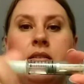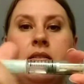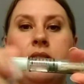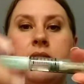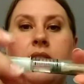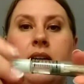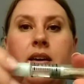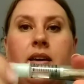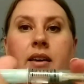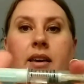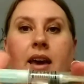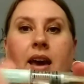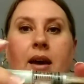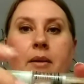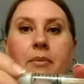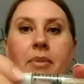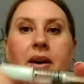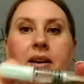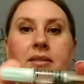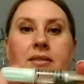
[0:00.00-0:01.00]
The
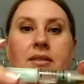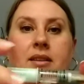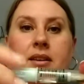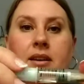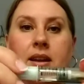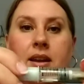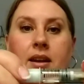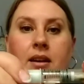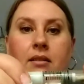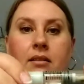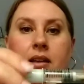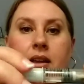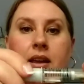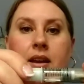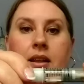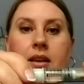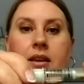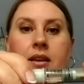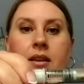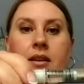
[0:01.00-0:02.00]
cap has the needle in
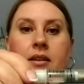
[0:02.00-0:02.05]
it,